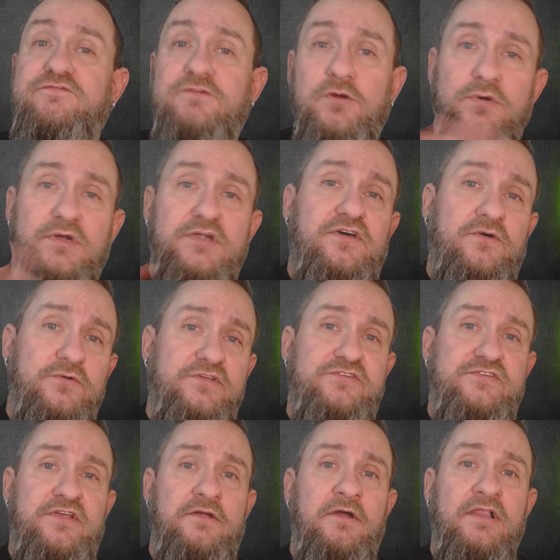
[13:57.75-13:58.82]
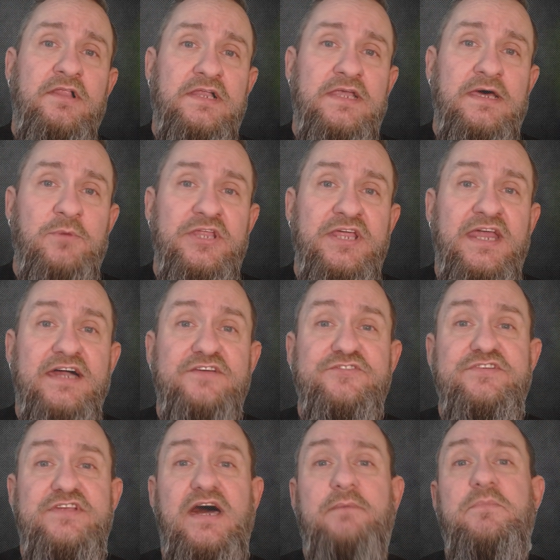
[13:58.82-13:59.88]
fewer tokens to your LLM on the next
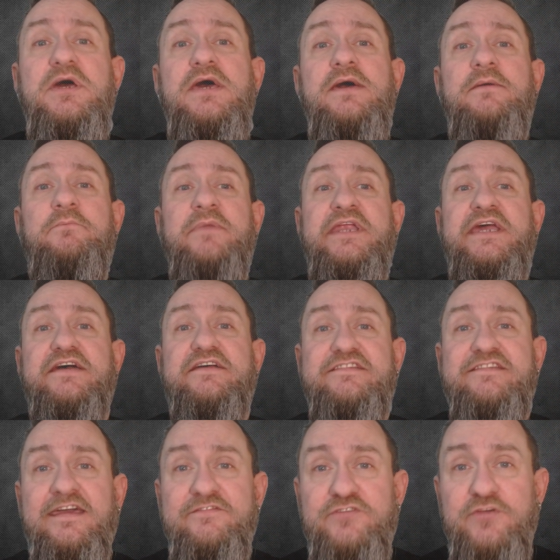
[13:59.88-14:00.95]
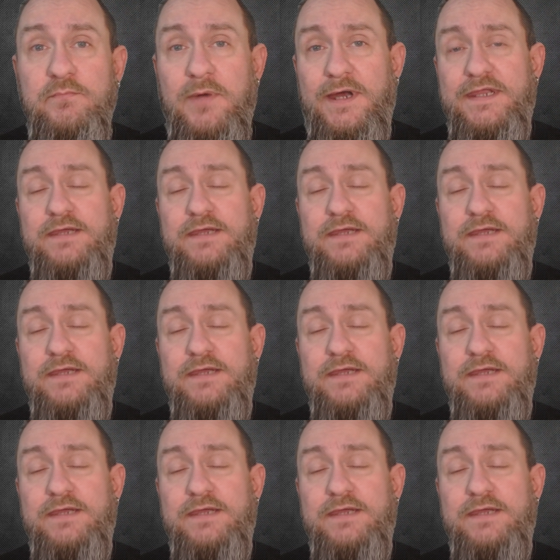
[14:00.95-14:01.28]
step, meaning it saves you money